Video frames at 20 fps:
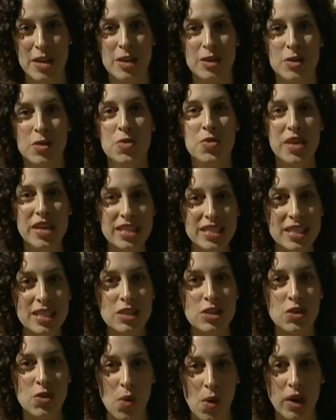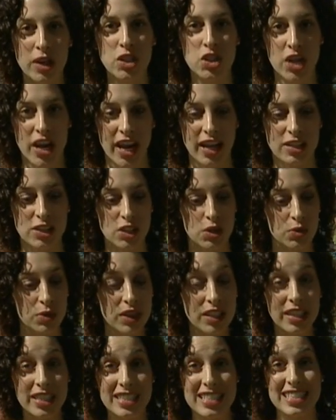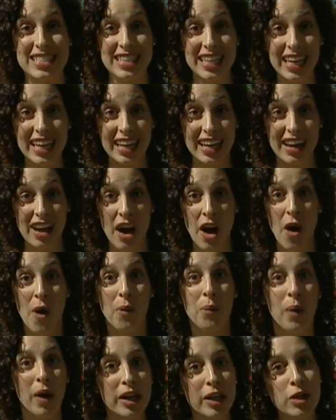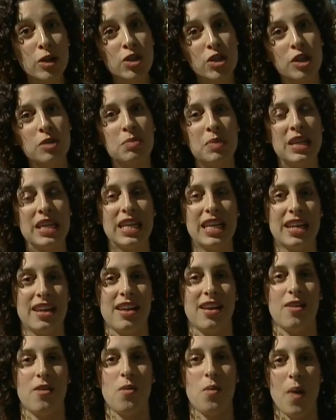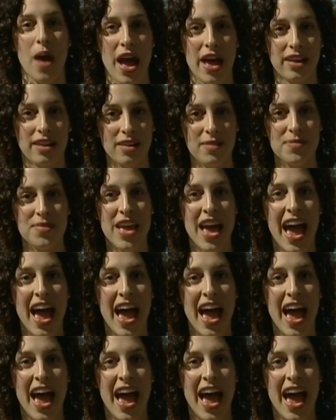So this is your chance to really see what you should be eating when.